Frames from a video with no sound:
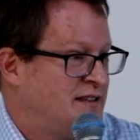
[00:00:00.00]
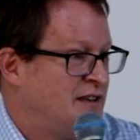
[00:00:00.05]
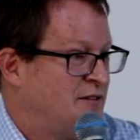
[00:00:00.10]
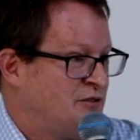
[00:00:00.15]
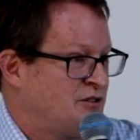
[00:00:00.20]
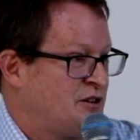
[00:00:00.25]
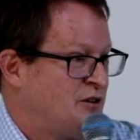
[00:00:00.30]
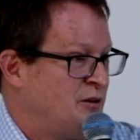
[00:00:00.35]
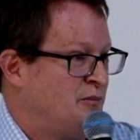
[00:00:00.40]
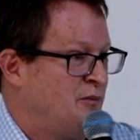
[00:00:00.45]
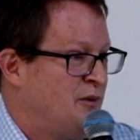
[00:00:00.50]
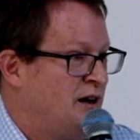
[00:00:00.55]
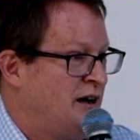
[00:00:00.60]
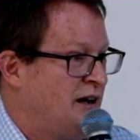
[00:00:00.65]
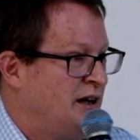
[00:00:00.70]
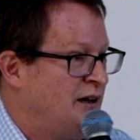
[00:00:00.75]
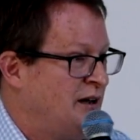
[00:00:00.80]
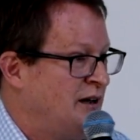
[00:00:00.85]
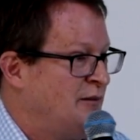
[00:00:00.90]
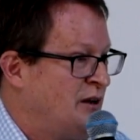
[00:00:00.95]
That was kind of
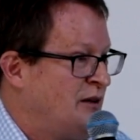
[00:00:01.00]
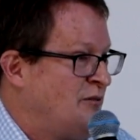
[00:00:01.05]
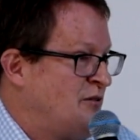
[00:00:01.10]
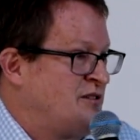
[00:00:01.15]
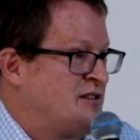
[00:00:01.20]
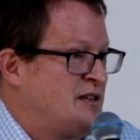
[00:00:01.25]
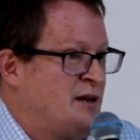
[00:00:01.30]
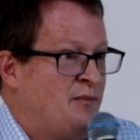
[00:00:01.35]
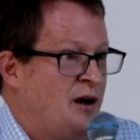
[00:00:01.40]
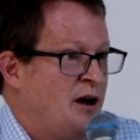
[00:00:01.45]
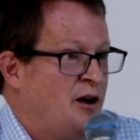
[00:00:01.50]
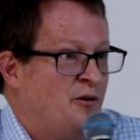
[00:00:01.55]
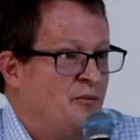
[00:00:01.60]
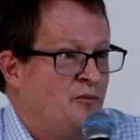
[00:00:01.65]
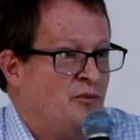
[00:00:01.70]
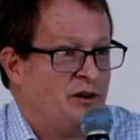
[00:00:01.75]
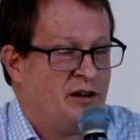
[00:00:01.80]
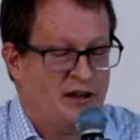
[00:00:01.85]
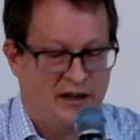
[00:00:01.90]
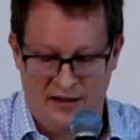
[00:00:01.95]
my, I would say, my
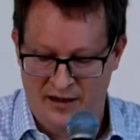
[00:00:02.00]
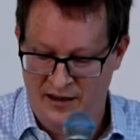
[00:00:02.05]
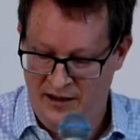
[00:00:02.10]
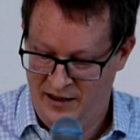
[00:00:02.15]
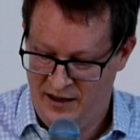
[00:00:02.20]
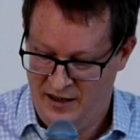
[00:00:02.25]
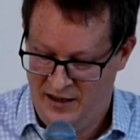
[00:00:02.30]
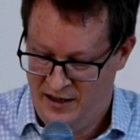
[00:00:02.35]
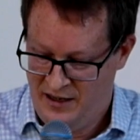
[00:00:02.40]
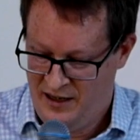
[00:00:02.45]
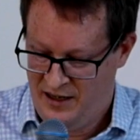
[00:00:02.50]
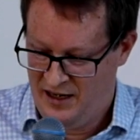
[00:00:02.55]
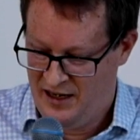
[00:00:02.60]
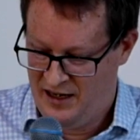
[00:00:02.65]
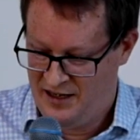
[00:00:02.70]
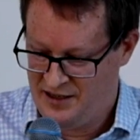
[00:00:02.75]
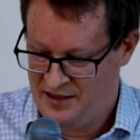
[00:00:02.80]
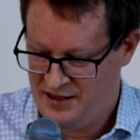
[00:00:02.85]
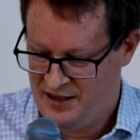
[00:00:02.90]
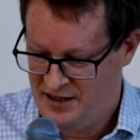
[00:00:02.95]
upbringing uh,
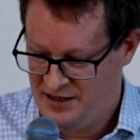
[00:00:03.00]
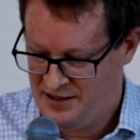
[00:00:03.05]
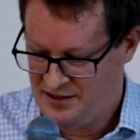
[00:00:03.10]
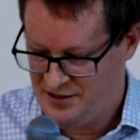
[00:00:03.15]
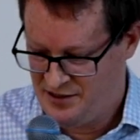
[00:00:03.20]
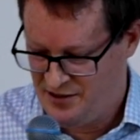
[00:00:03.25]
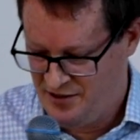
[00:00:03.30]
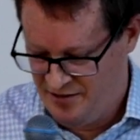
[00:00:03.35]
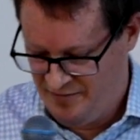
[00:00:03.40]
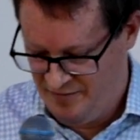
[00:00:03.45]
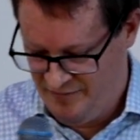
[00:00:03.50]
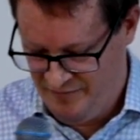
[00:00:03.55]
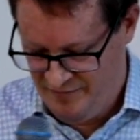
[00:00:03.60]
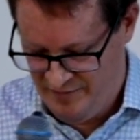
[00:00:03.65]
as a